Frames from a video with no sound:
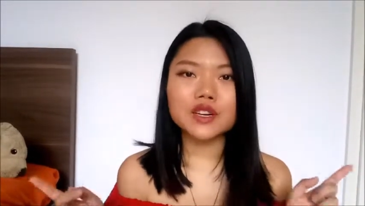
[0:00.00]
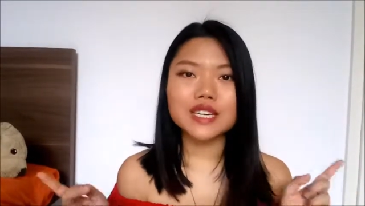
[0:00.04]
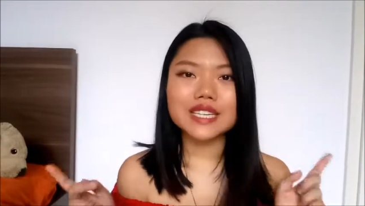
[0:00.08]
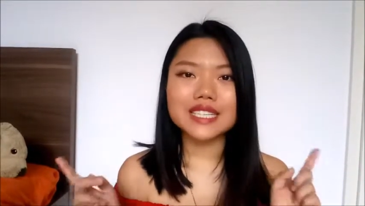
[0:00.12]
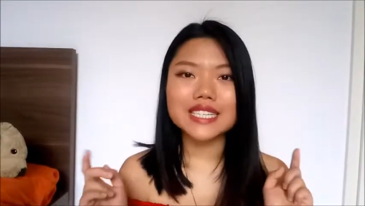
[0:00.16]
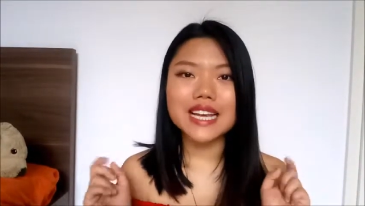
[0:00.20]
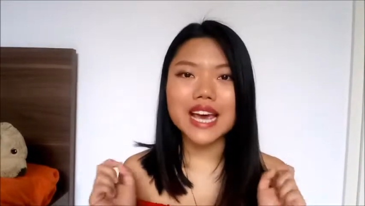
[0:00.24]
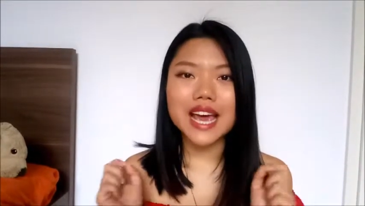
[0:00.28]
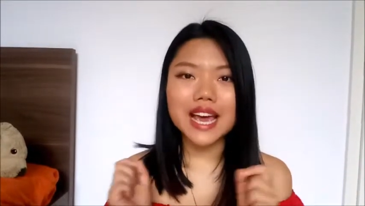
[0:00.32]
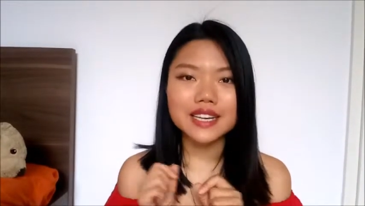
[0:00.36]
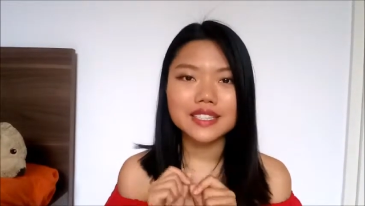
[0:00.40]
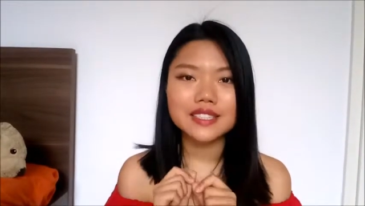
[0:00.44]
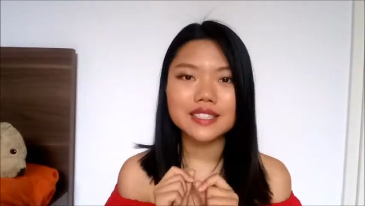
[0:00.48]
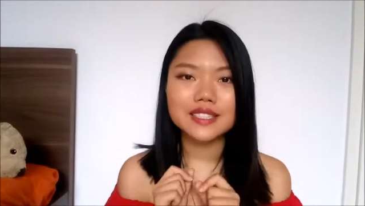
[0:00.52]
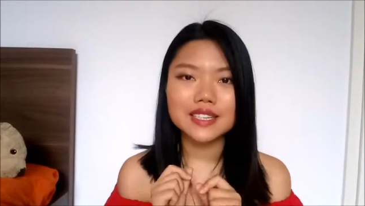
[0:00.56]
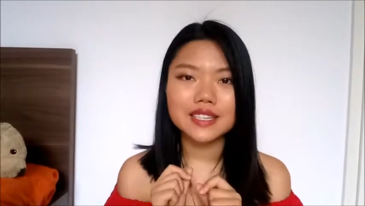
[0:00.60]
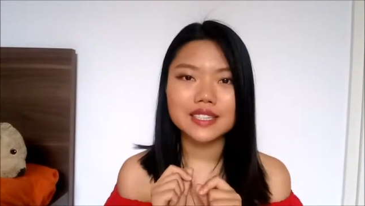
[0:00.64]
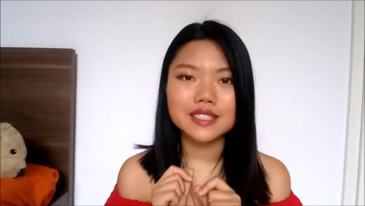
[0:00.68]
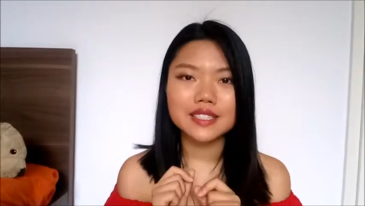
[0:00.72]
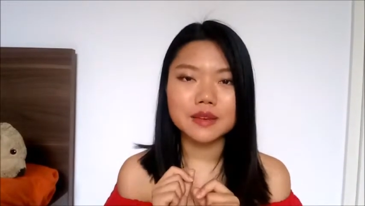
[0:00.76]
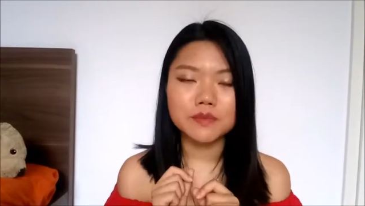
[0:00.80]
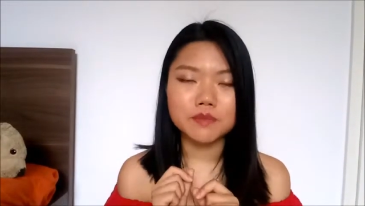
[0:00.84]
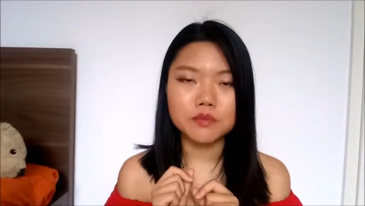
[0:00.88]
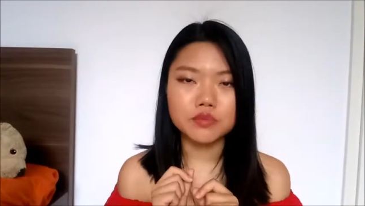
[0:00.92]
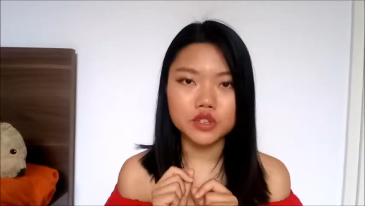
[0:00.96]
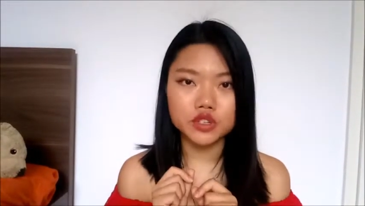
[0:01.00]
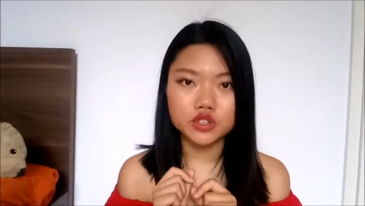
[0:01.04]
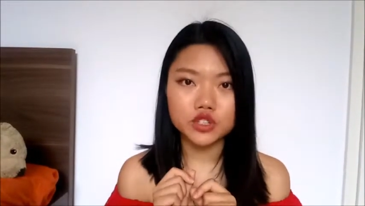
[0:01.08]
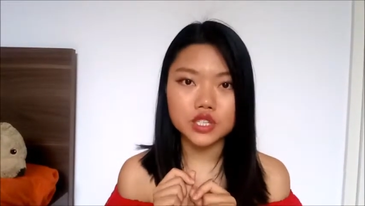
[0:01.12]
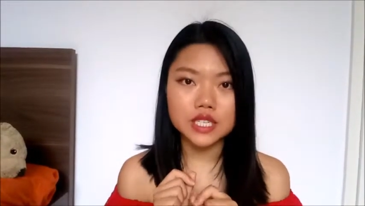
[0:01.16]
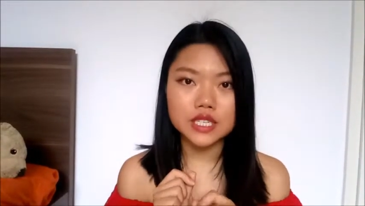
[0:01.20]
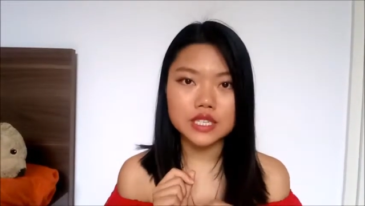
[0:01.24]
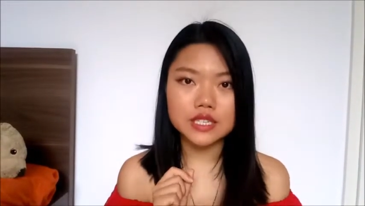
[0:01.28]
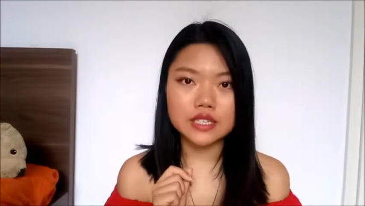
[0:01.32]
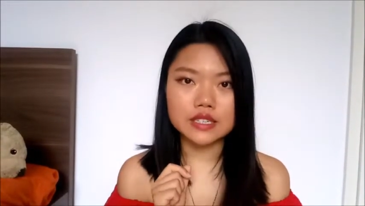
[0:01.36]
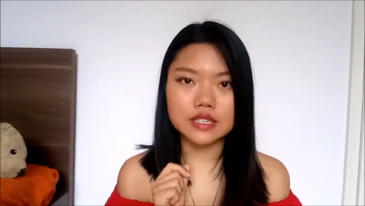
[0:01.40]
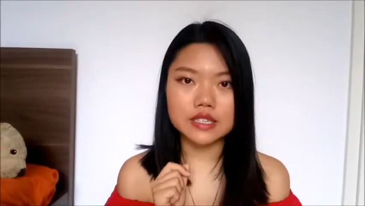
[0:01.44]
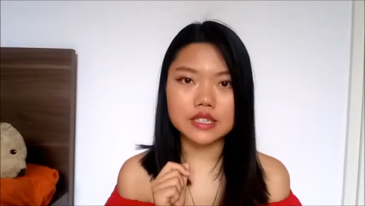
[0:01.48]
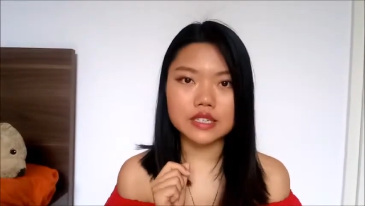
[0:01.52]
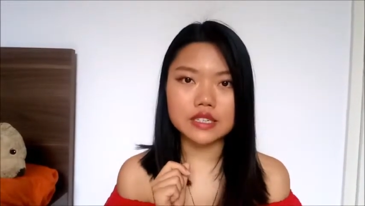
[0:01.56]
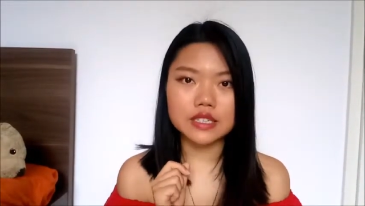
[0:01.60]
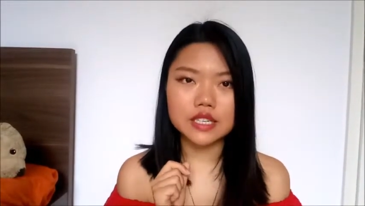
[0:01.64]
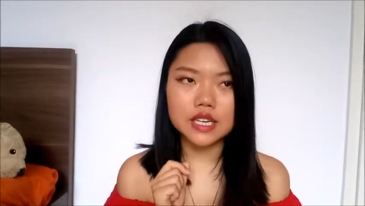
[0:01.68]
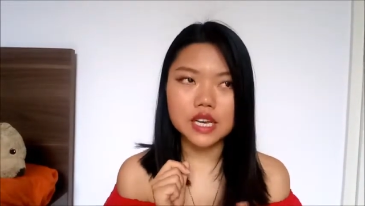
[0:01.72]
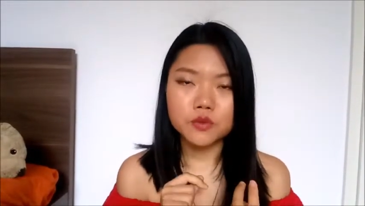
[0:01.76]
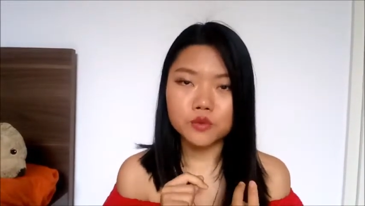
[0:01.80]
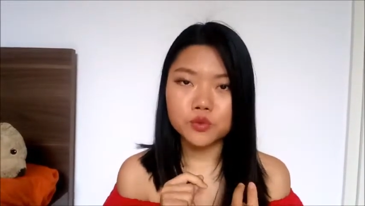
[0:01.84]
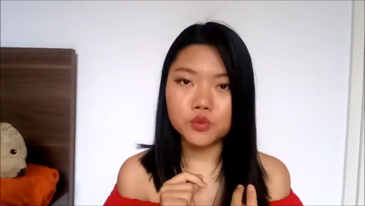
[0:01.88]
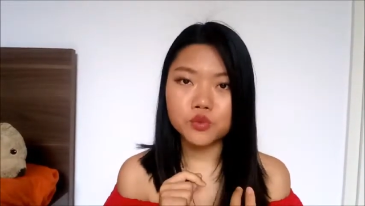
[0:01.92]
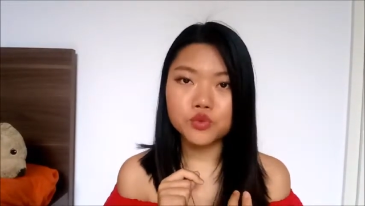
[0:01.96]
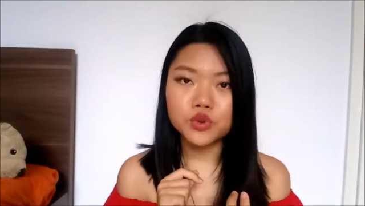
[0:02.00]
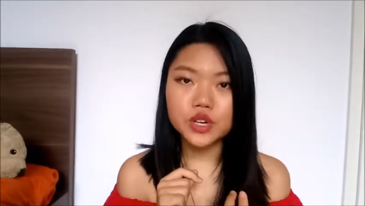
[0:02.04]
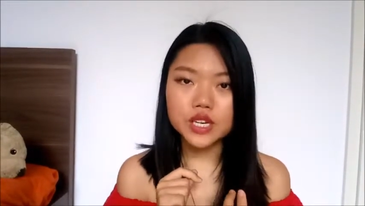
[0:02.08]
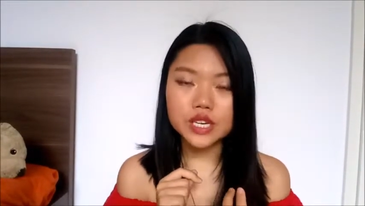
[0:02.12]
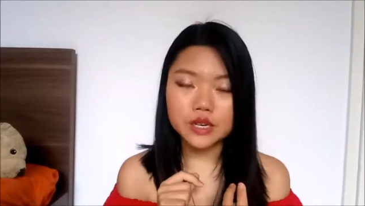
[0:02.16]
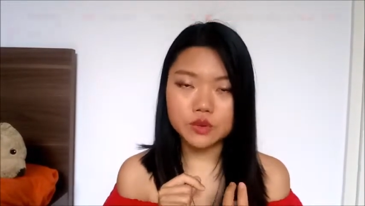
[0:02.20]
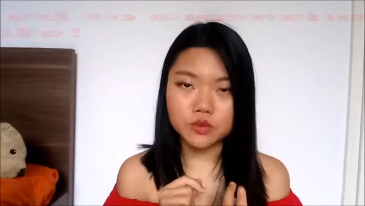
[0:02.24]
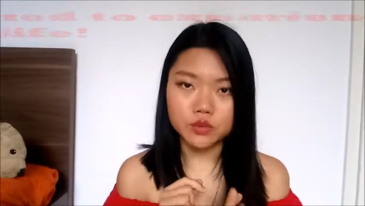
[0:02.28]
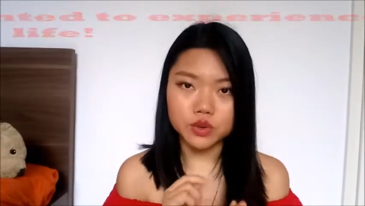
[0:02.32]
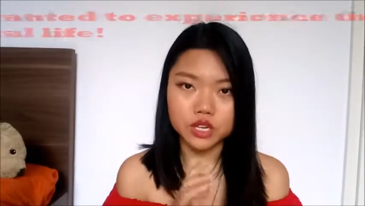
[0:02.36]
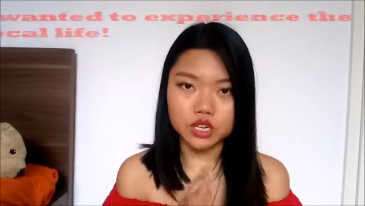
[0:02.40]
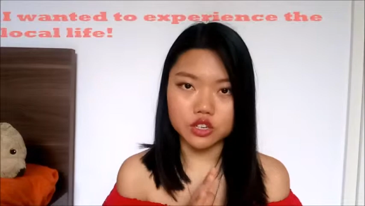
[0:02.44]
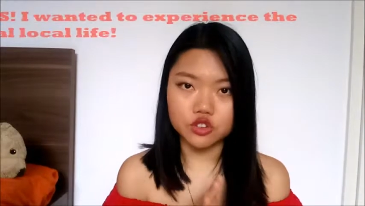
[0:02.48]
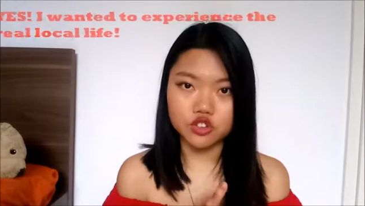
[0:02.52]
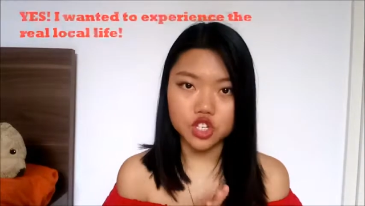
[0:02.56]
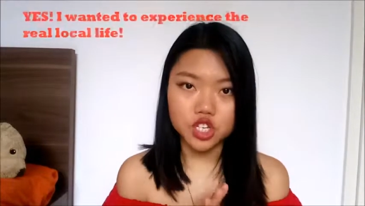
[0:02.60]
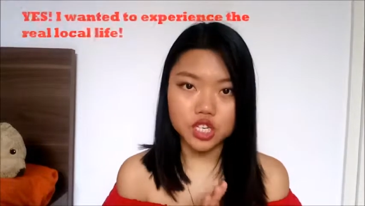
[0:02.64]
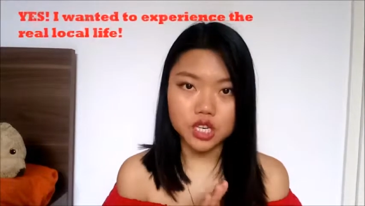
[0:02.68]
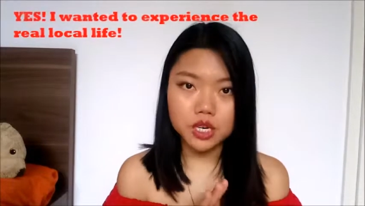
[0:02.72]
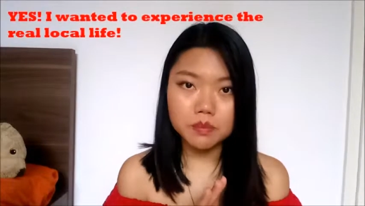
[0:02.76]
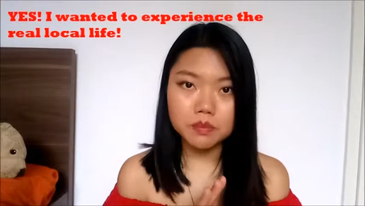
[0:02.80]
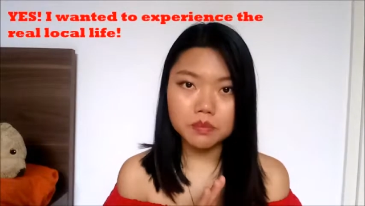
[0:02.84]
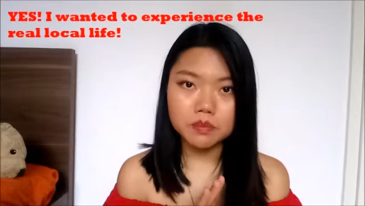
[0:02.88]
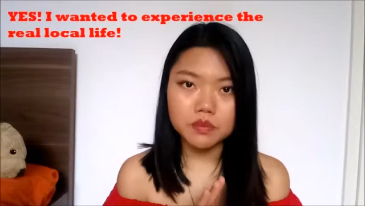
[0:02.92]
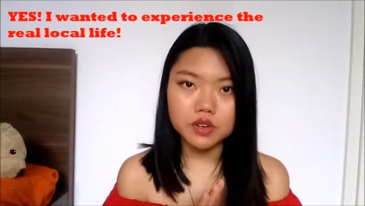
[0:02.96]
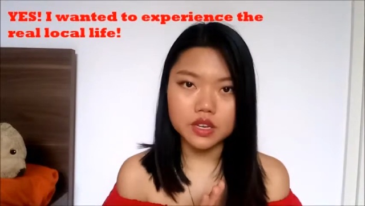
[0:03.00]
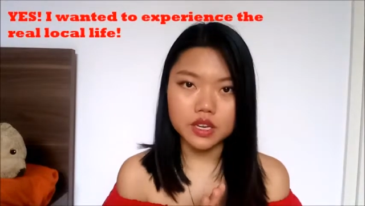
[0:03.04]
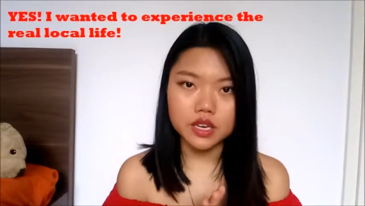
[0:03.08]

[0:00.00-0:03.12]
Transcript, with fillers: the taxis in Pristina are really cheap.